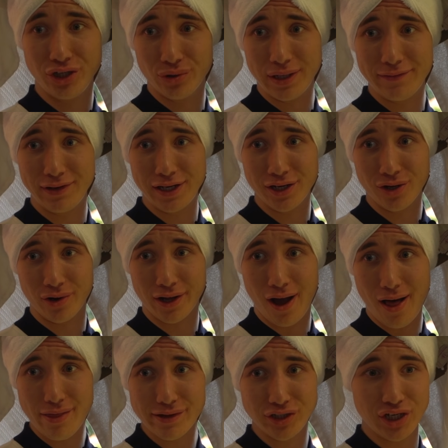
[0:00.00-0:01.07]
You don't even need to go to
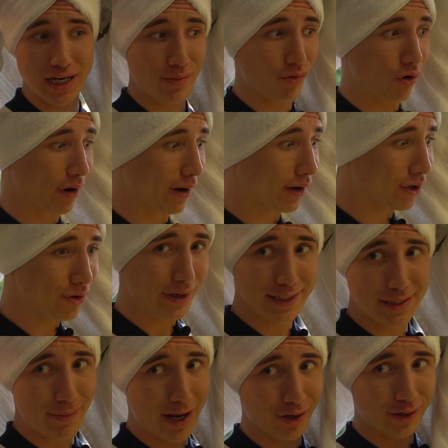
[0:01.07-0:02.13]
college anymore. Who needs
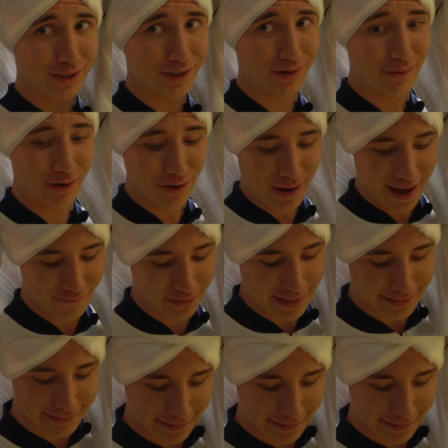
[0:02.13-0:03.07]
a medical degree when you have this?